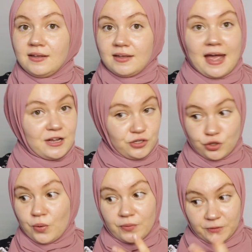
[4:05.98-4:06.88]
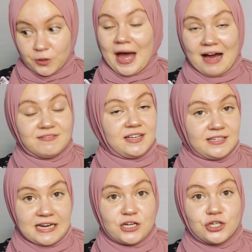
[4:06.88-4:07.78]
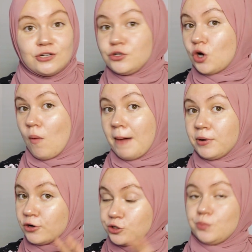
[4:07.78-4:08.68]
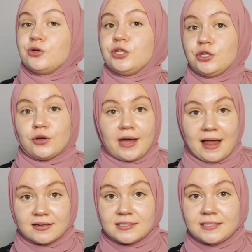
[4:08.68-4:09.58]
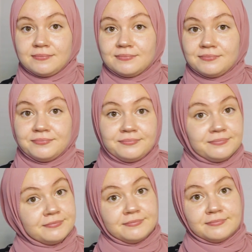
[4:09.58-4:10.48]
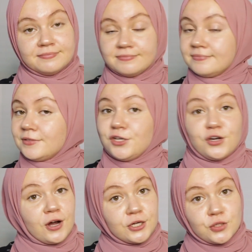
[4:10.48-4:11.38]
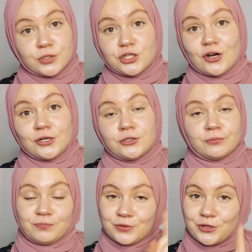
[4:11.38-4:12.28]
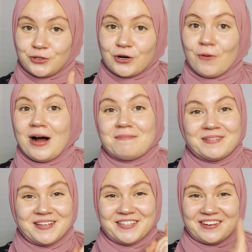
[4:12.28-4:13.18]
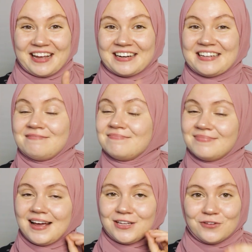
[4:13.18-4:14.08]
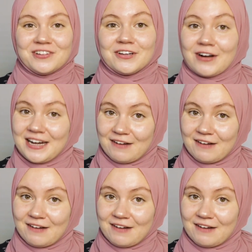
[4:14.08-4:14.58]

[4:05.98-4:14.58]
and you have the intention to show up because you put it in your calendar. You gotta do what you gotta do. You show up, you get it in, and you feel great